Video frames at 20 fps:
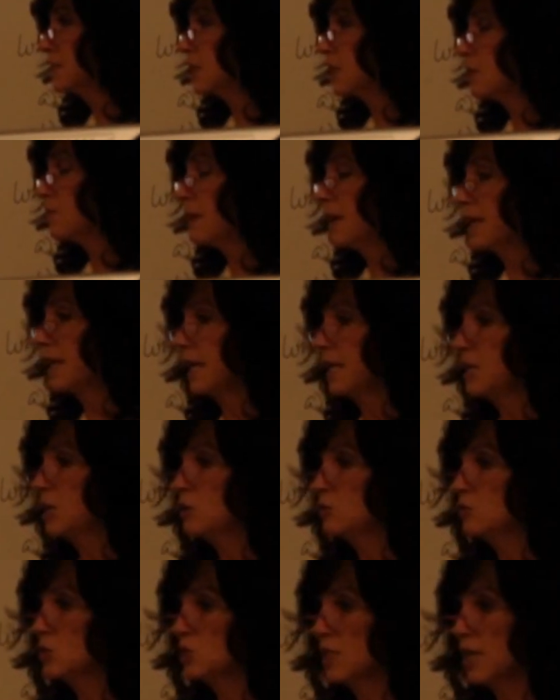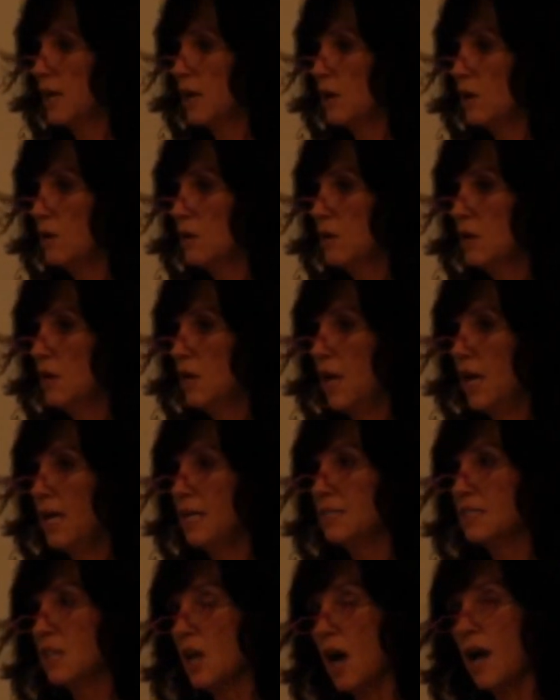it's going to make a new cell,
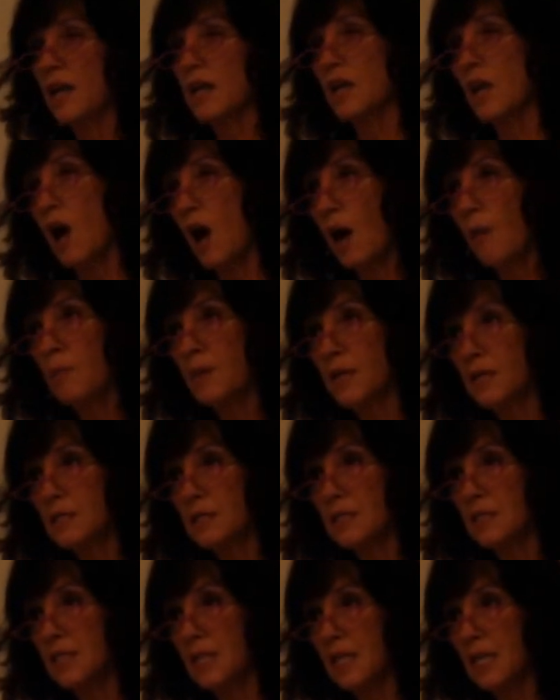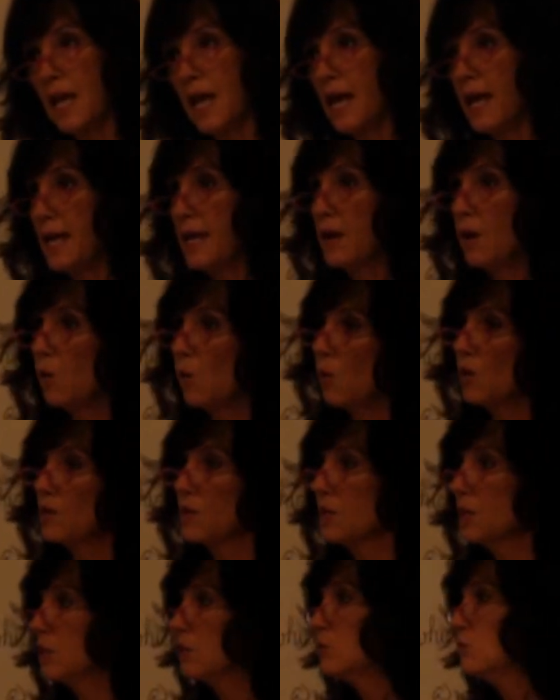it's got to copy its DNA or
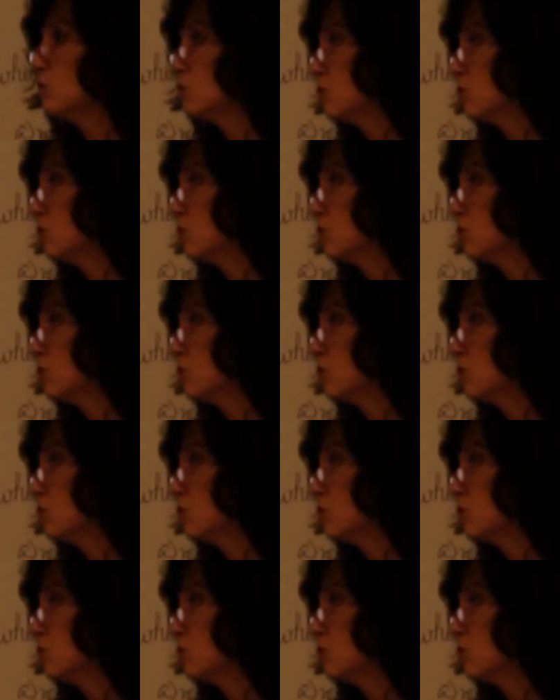the new